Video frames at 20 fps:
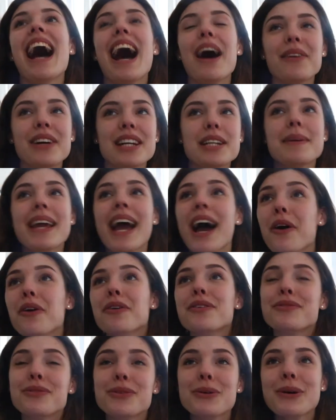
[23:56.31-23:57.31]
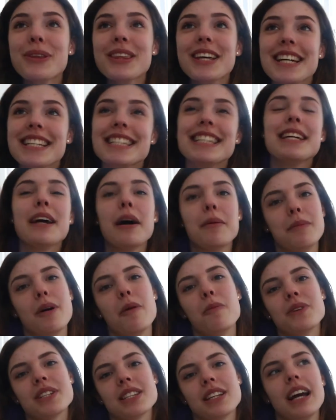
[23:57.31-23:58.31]
We're gonna be out at four thirty. And
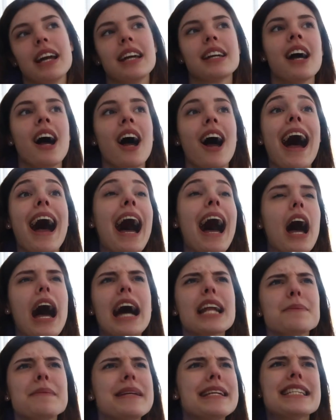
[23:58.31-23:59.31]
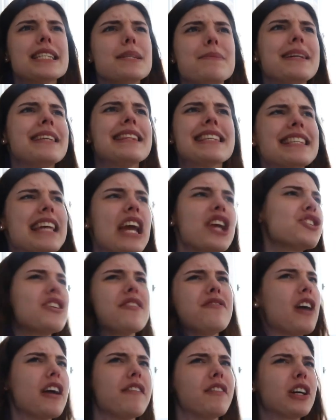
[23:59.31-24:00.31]
Mum was like, Adam needs to be in the station
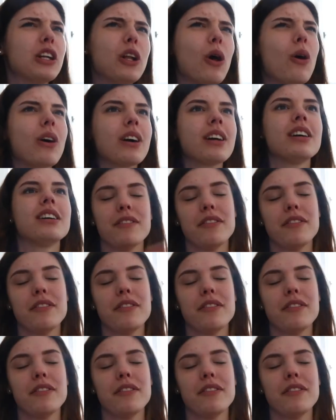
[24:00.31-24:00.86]
at five o'clock.